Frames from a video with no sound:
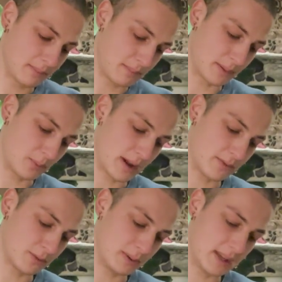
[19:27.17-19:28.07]
but we have
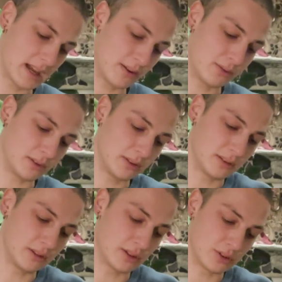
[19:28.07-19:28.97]
to be
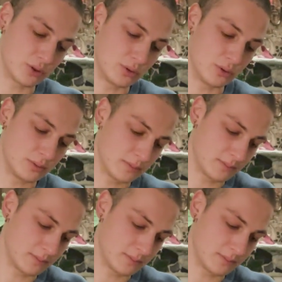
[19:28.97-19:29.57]
careful not to